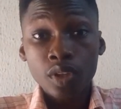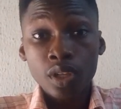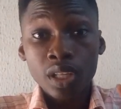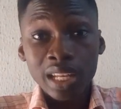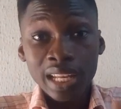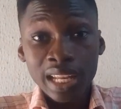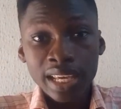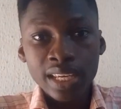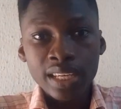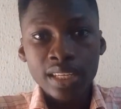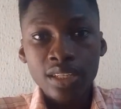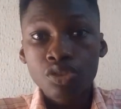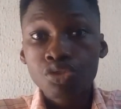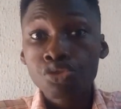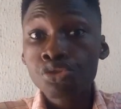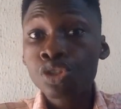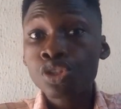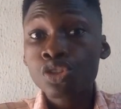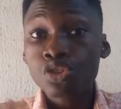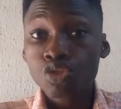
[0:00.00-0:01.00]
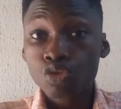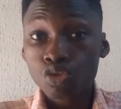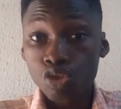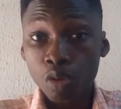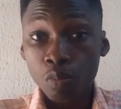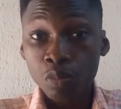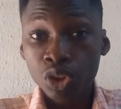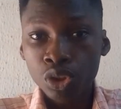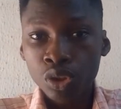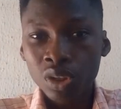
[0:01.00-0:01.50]
link through the
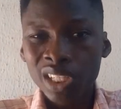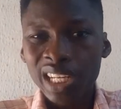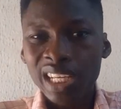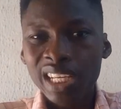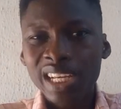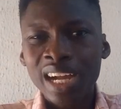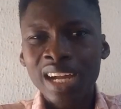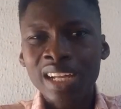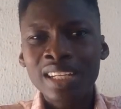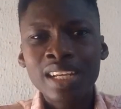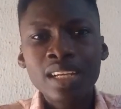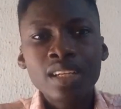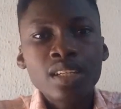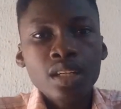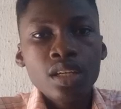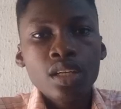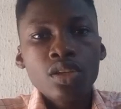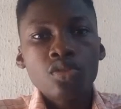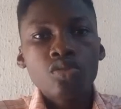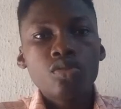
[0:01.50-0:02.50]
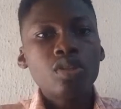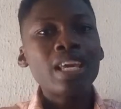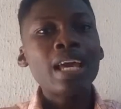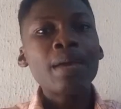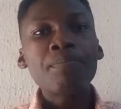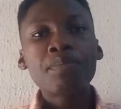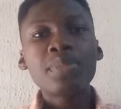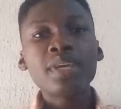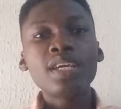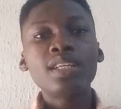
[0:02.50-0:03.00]
submission link, and then you
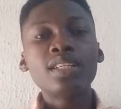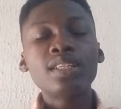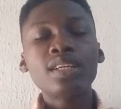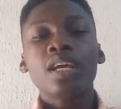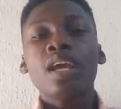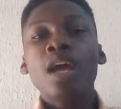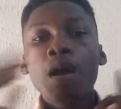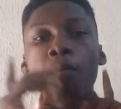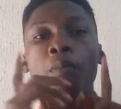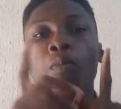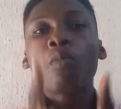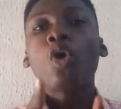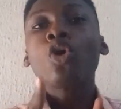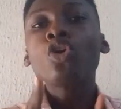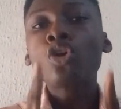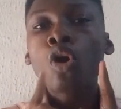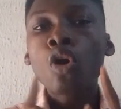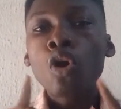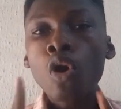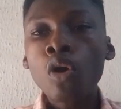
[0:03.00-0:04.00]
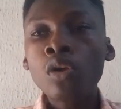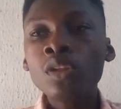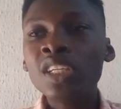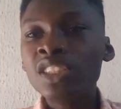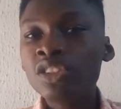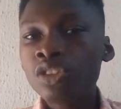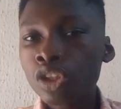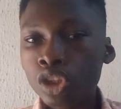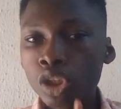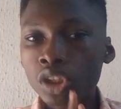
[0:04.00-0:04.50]
get paid. But your content is
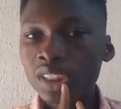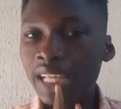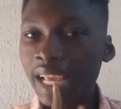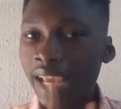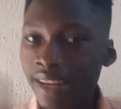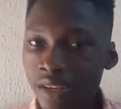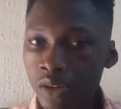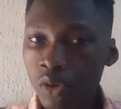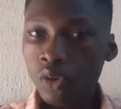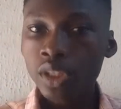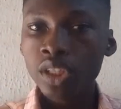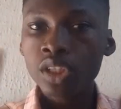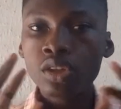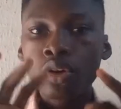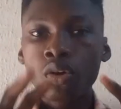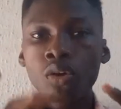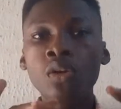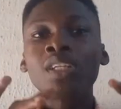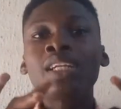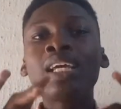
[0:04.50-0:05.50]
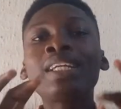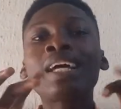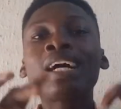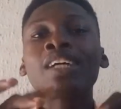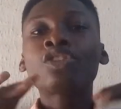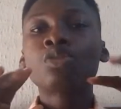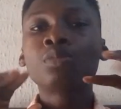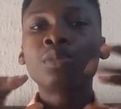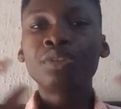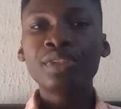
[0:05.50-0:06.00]
not just any content. Your content has
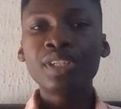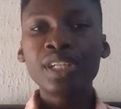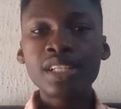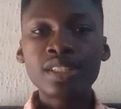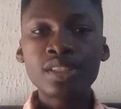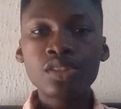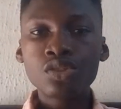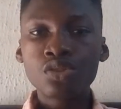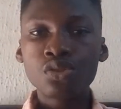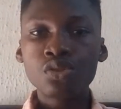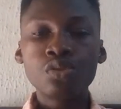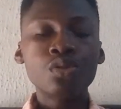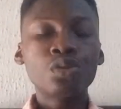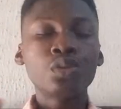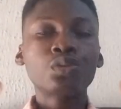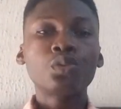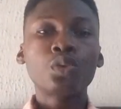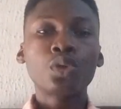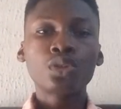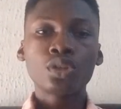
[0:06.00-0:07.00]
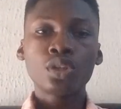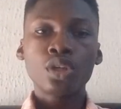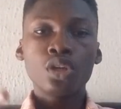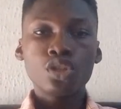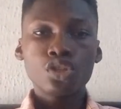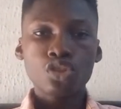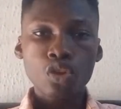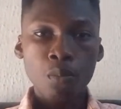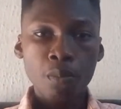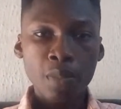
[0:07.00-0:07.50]
to be relating to what
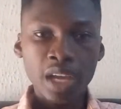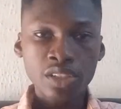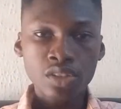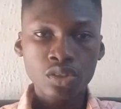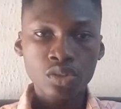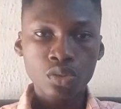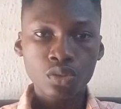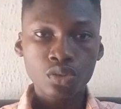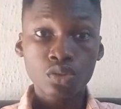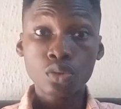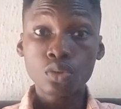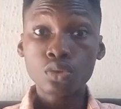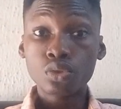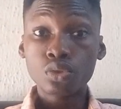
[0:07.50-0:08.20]
Stonbasadors, to